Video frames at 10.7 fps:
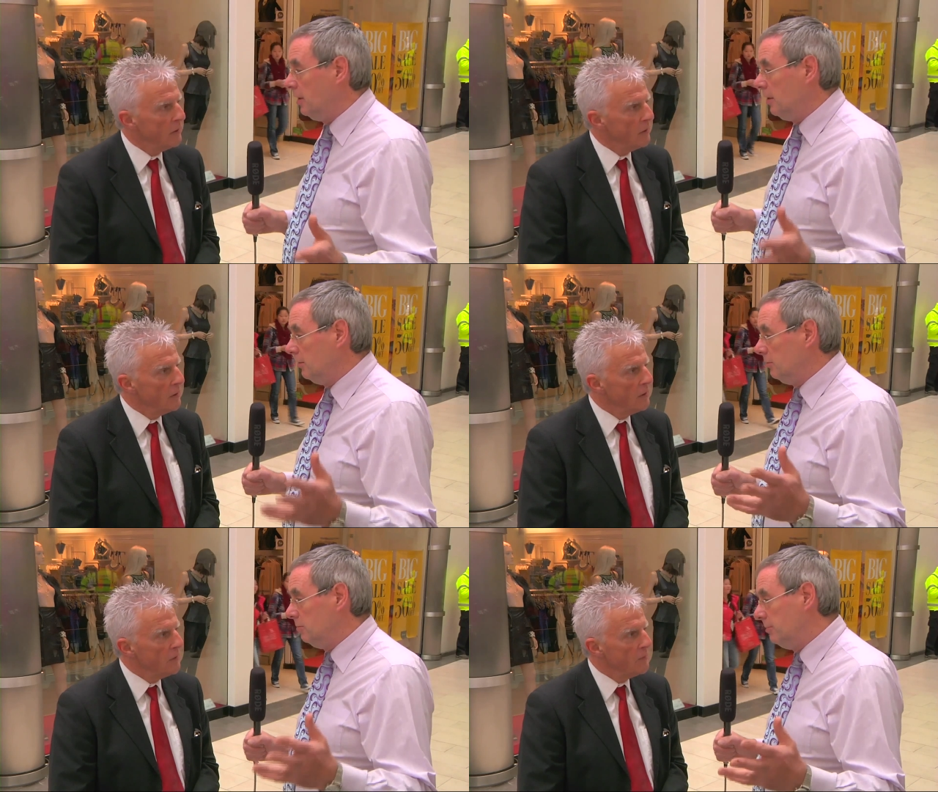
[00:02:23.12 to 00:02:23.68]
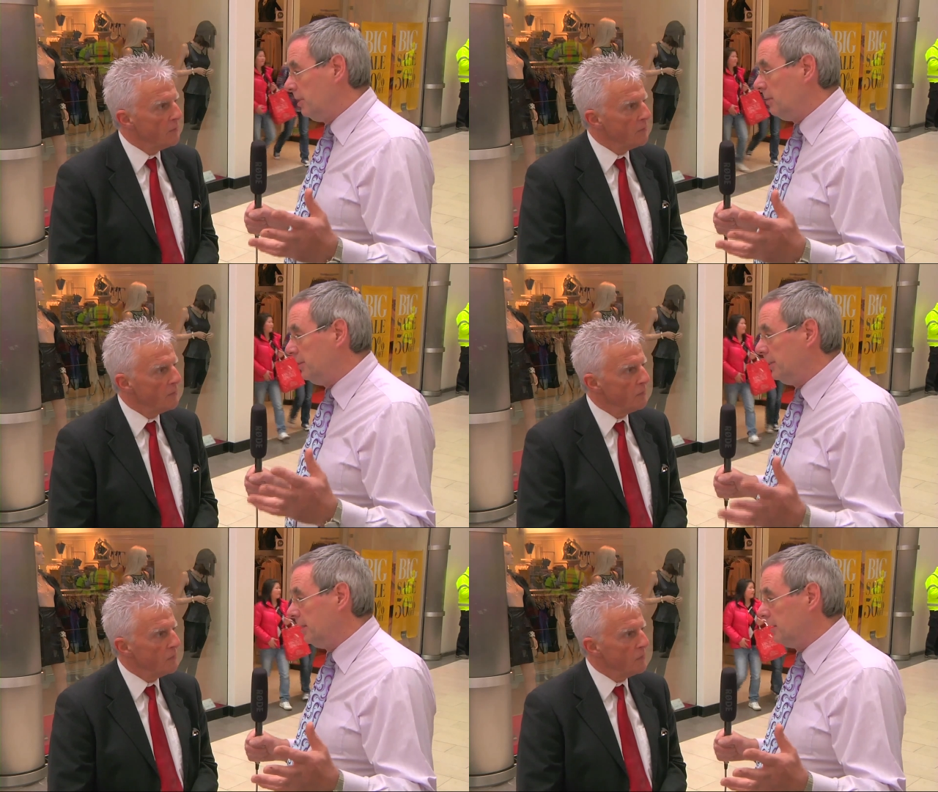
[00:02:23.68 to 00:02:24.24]
Speaker 1: who may be
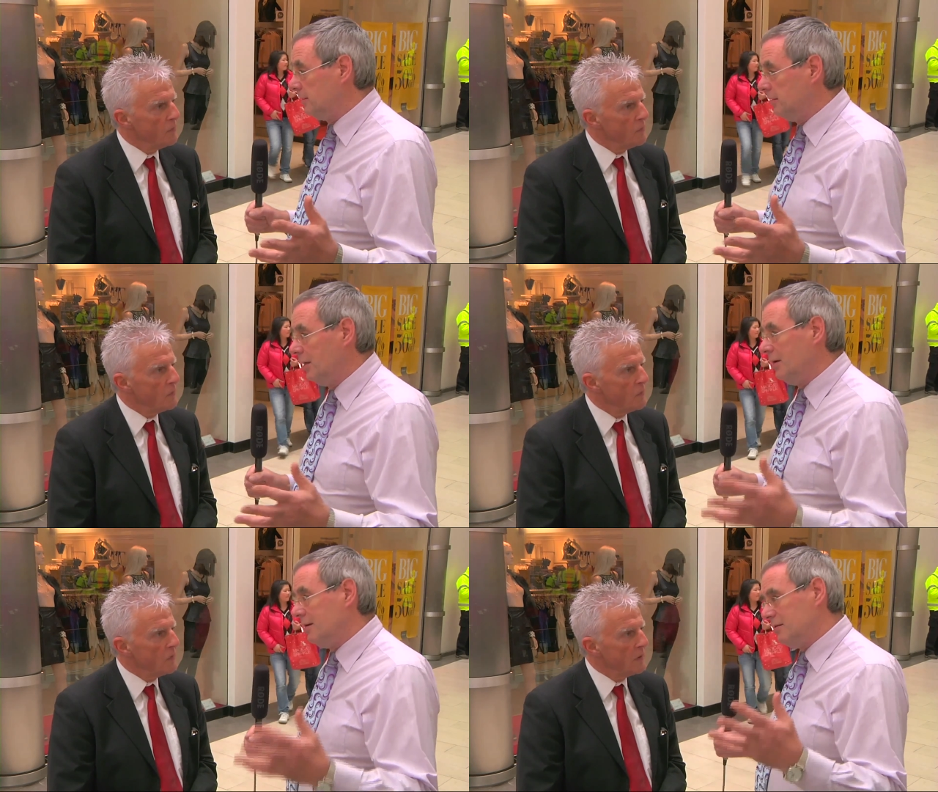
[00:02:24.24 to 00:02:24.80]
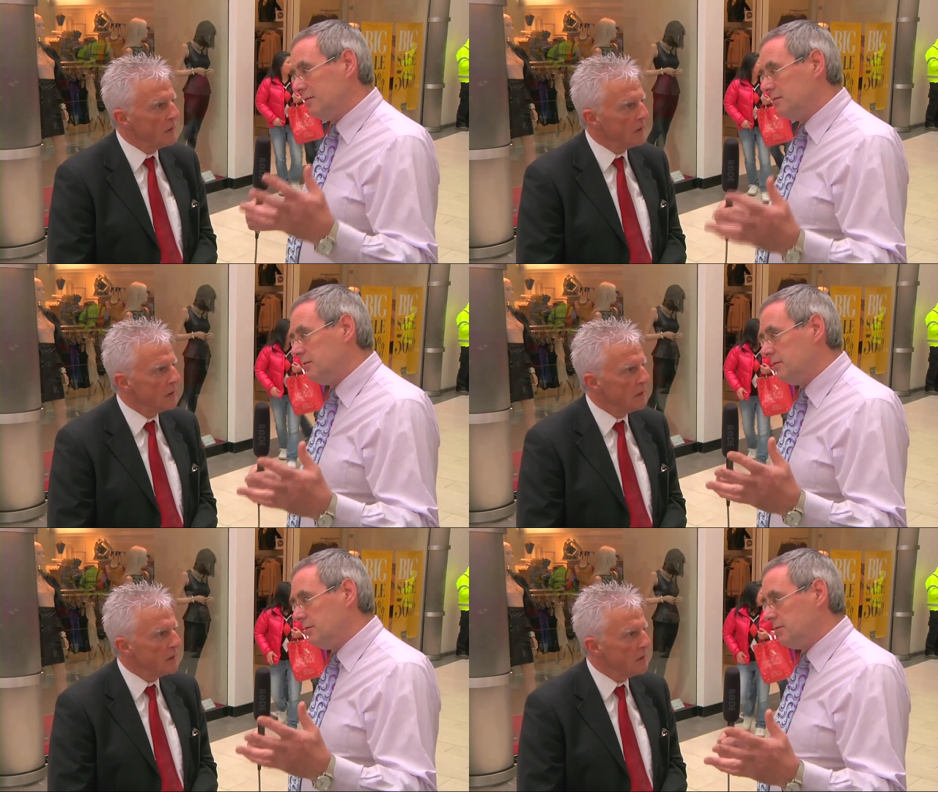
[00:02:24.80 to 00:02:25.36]
thinking,
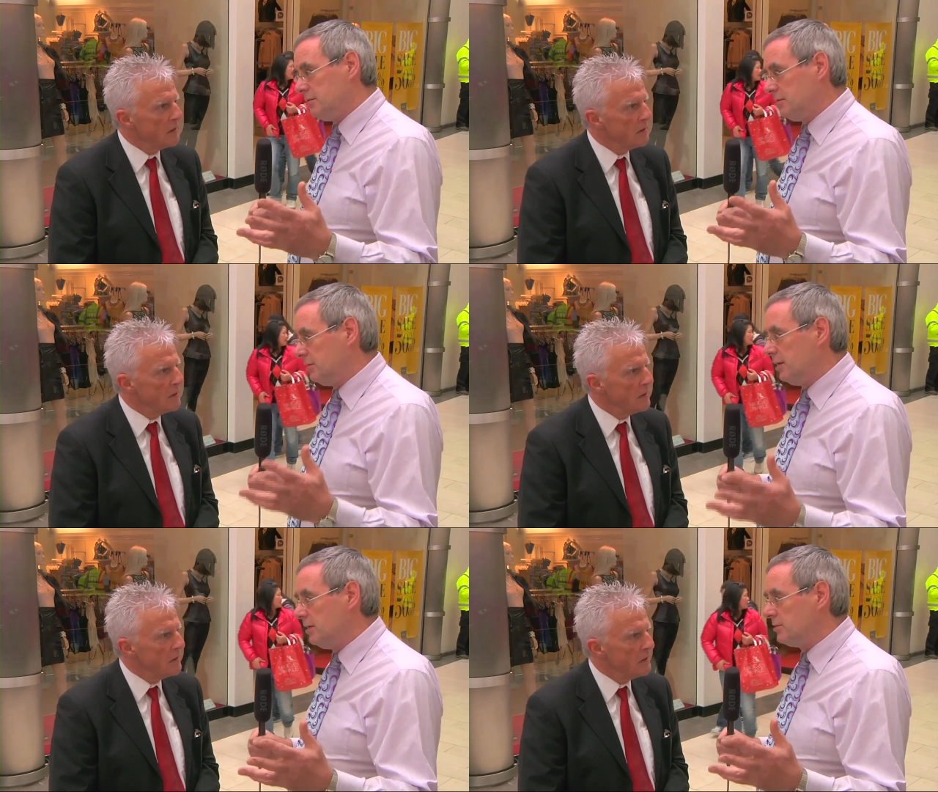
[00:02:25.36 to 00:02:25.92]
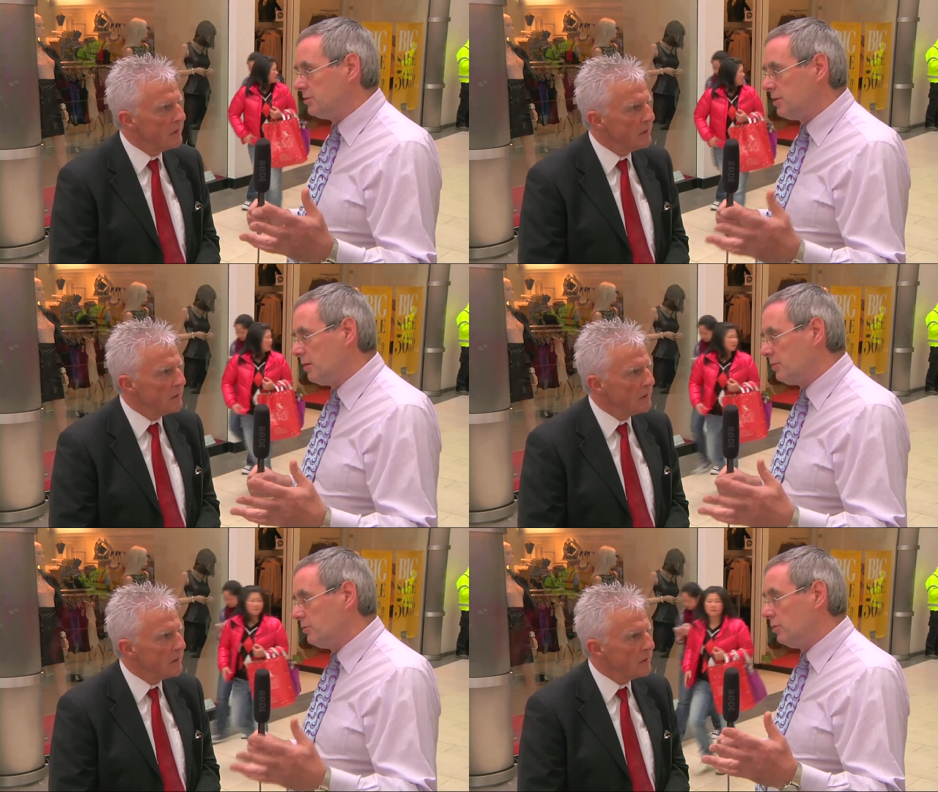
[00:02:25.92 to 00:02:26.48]
things are
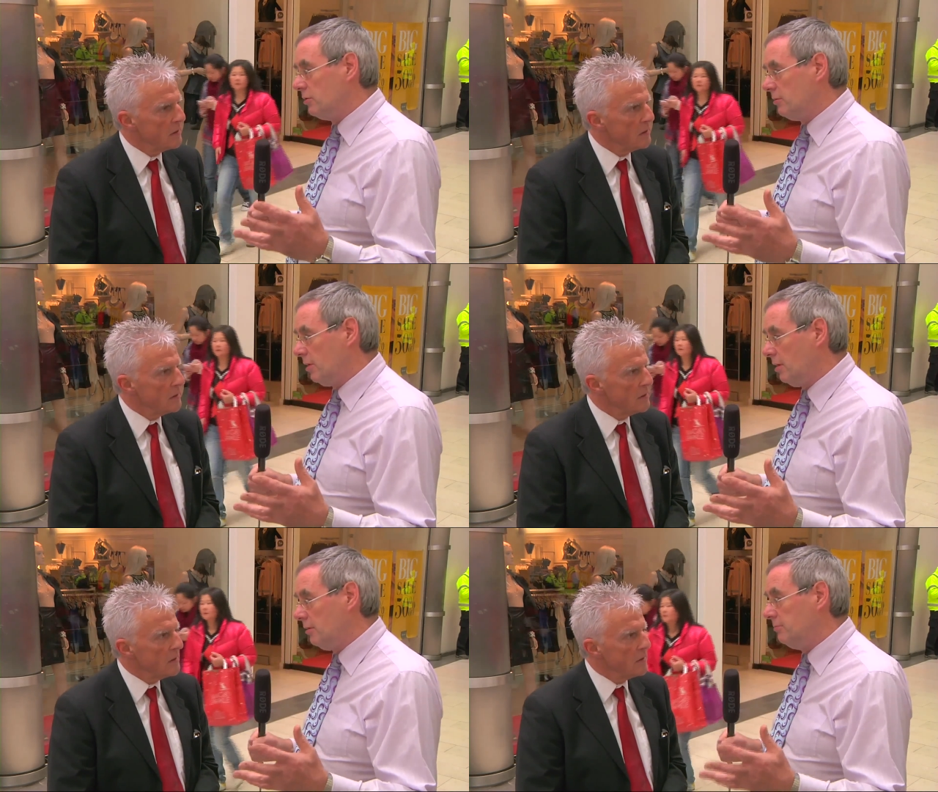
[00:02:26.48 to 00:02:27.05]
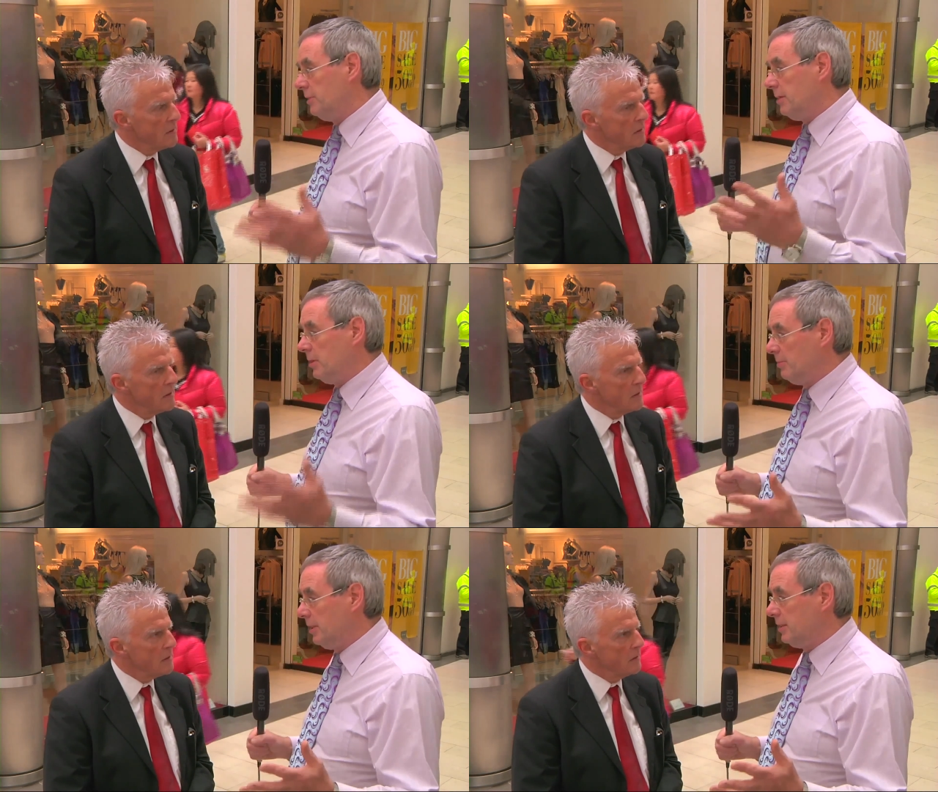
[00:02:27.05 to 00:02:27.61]
starting to turn around. Maybe I
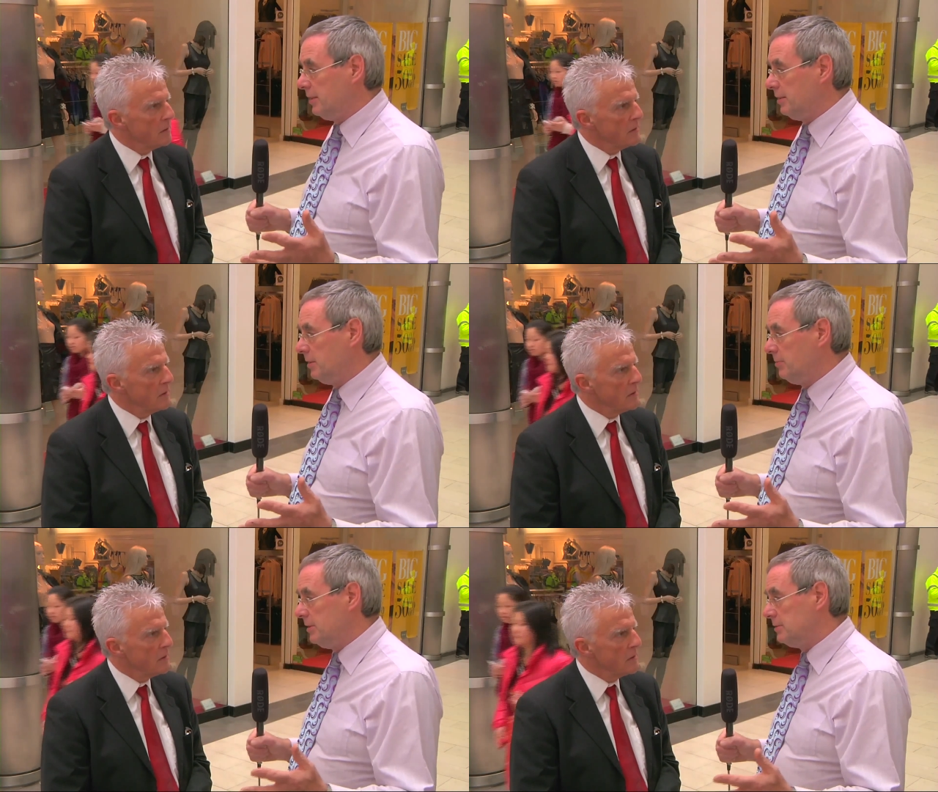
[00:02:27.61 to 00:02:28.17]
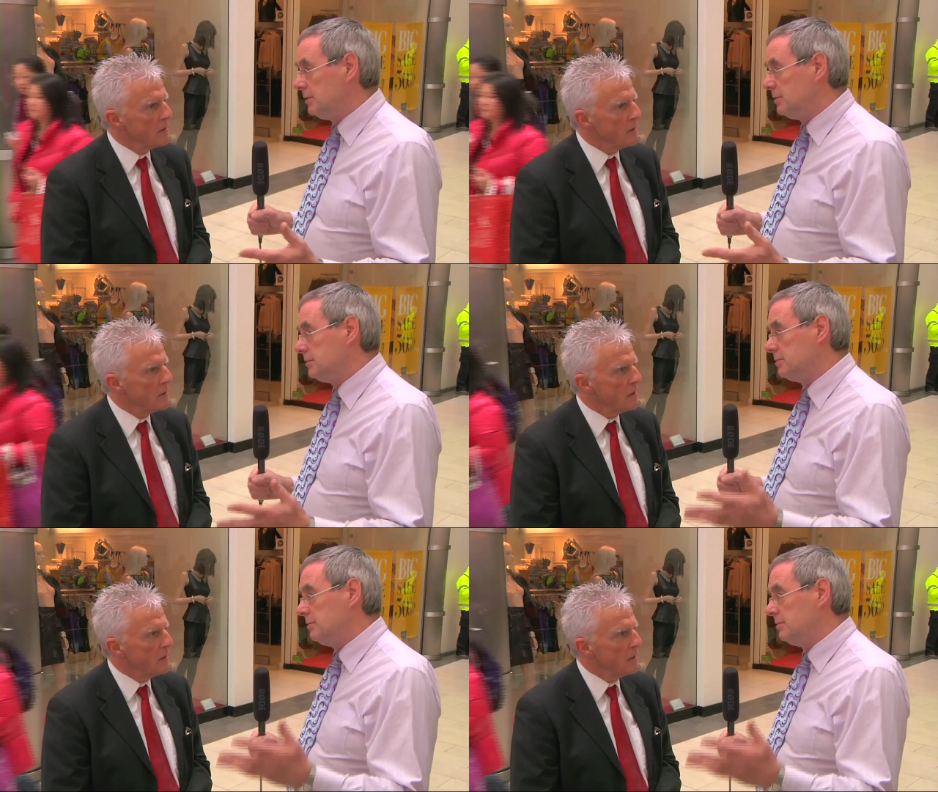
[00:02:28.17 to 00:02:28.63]
might get into business.